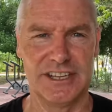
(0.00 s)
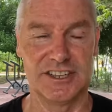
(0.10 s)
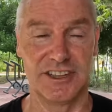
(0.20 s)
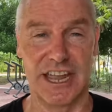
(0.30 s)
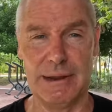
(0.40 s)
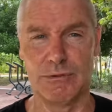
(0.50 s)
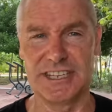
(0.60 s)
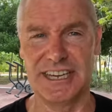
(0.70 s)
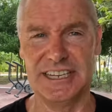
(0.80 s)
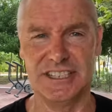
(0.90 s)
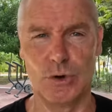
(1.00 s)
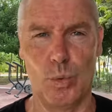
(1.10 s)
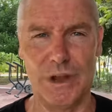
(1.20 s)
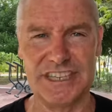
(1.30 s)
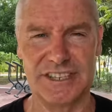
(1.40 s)
So the game was against the
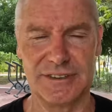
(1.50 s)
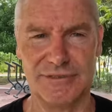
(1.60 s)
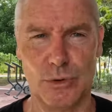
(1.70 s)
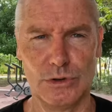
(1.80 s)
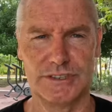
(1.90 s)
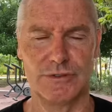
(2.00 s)
Western Force.